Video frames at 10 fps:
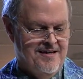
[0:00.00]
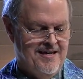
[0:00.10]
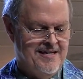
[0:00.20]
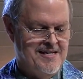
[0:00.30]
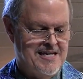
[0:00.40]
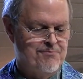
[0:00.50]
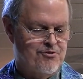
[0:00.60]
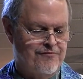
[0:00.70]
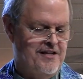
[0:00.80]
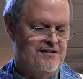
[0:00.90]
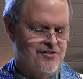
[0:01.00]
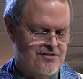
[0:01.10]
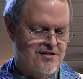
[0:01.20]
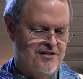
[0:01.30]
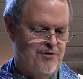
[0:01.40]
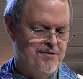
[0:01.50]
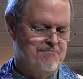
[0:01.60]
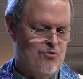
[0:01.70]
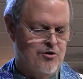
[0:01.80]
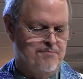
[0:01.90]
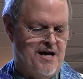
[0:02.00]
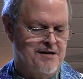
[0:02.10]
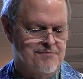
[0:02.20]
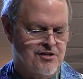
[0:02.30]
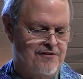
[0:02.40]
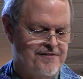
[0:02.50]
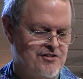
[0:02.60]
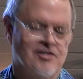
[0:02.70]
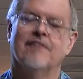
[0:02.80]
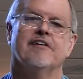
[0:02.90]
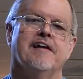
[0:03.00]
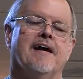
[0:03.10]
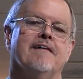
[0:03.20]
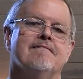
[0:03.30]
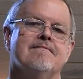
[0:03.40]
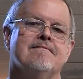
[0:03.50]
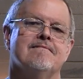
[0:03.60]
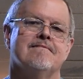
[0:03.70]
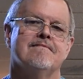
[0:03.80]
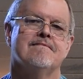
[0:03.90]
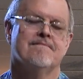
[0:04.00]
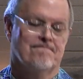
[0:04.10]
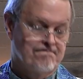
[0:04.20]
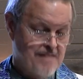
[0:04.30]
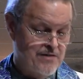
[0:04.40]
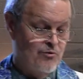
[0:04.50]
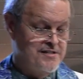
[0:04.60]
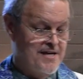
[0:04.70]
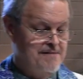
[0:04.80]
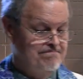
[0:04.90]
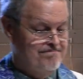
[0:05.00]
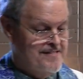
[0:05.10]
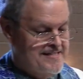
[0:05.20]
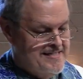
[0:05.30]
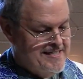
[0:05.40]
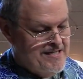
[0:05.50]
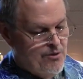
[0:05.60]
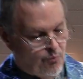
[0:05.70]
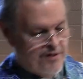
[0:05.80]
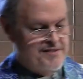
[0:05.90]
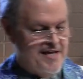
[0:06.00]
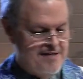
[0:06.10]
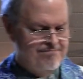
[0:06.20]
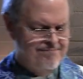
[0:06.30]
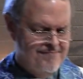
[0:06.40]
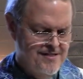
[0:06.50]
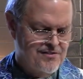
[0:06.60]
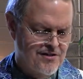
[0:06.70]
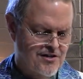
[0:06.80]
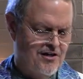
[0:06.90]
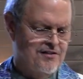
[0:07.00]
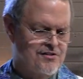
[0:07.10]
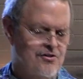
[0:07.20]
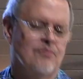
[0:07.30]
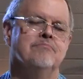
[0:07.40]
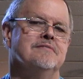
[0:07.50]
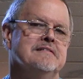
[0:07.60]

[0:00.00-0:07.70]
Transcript: And he keeps revealing just a little bit more about himself each and every day. And one day, he's going to call us home.